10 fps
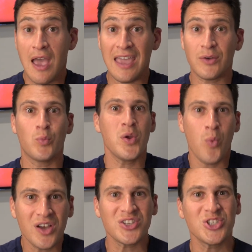hey, we
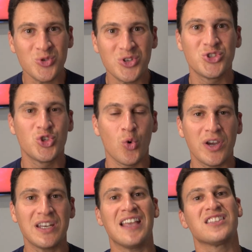want you to
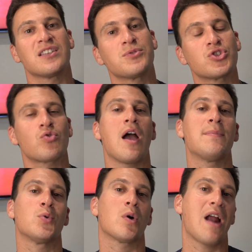join and
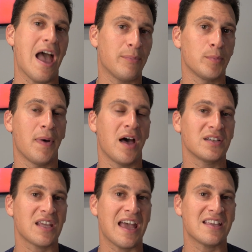subscribe to our Apple
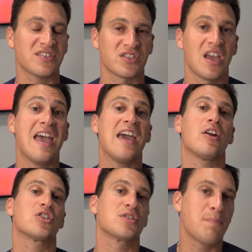Podcasts and
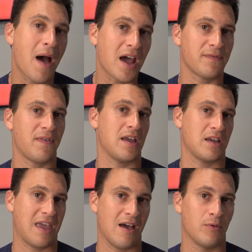our Spotify
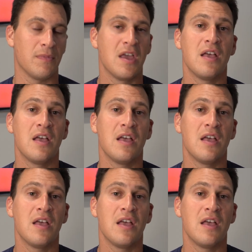account.